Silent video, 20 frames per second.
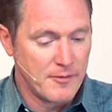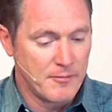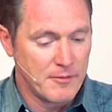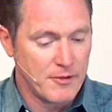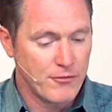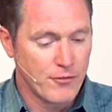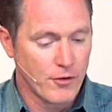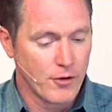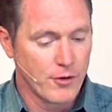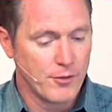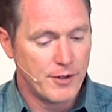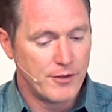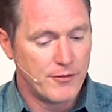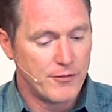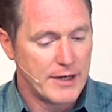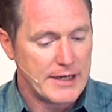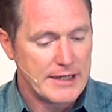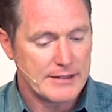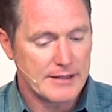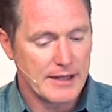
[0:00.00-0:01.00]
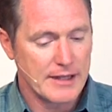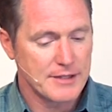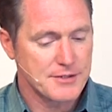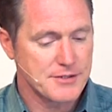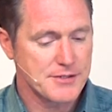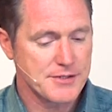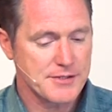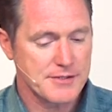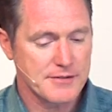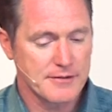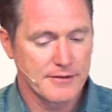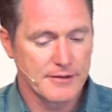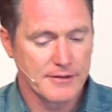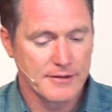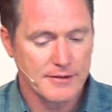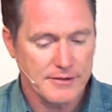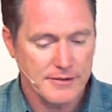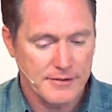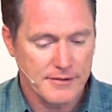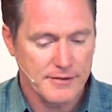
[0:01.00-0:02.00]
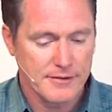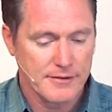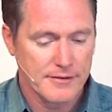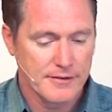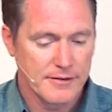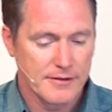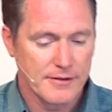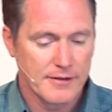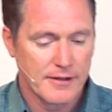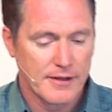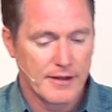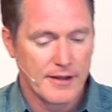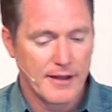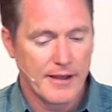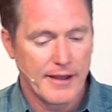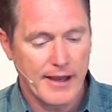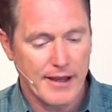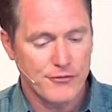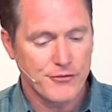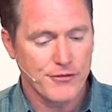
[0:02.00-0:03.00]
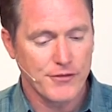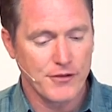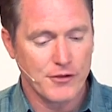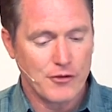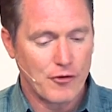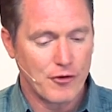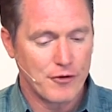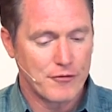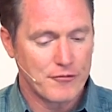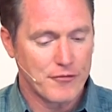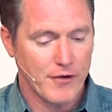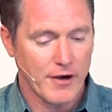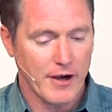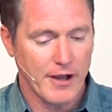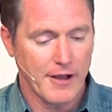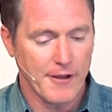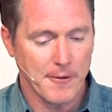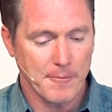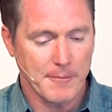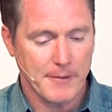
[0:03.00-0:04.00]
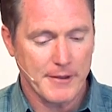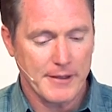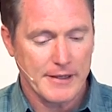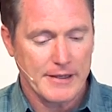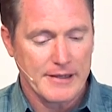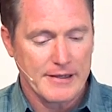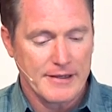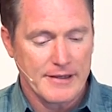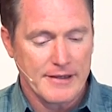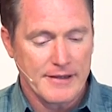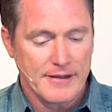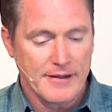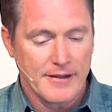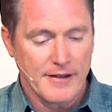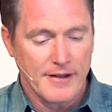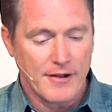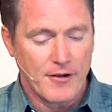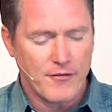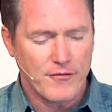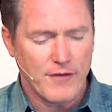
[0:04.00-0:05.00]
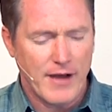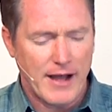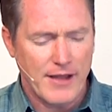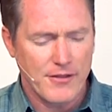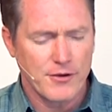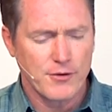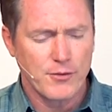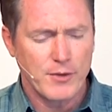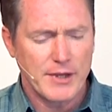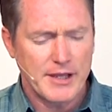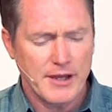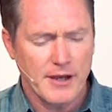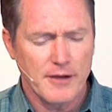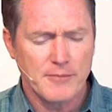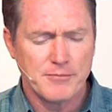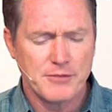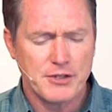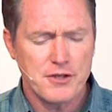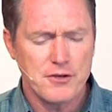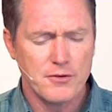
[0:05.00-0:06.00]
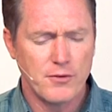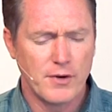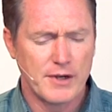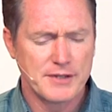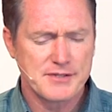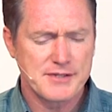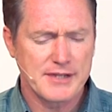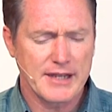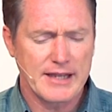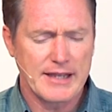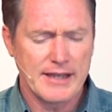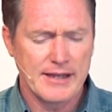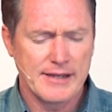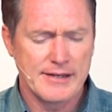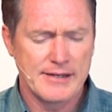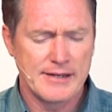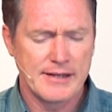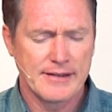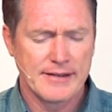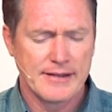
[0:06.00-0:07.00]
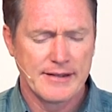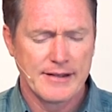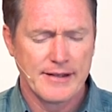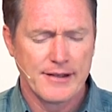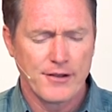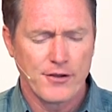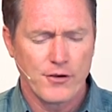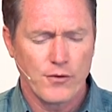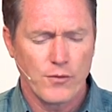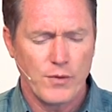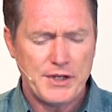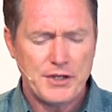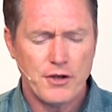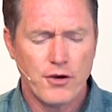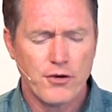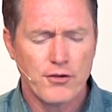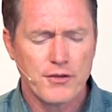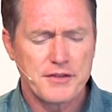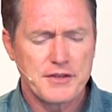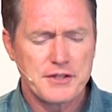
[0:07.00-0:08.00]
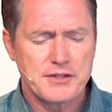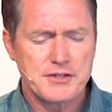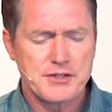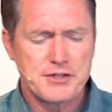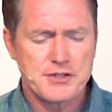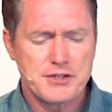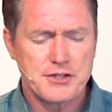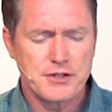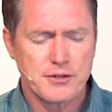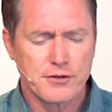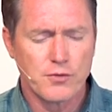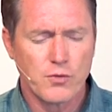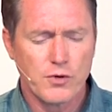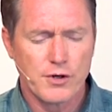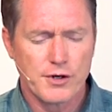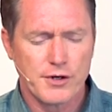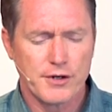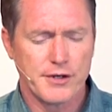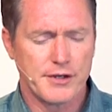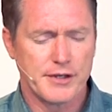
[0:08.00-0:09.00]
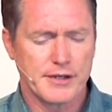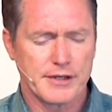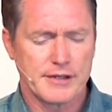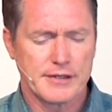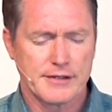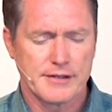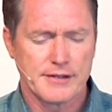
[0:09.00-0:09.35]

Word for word: Before we read, let's ask the Lord for help. Father, we come to you once again. We know that this is your word.